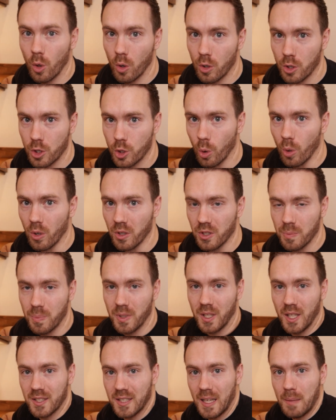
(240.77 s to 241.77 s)
or shorts.
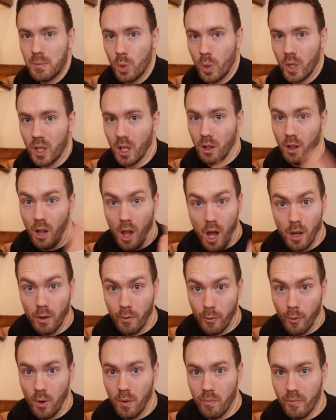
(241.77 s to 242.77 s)
Because I'm doing a long
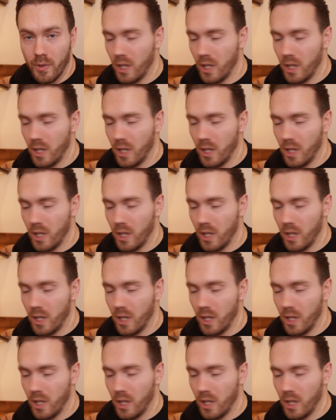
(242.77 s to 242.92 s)
form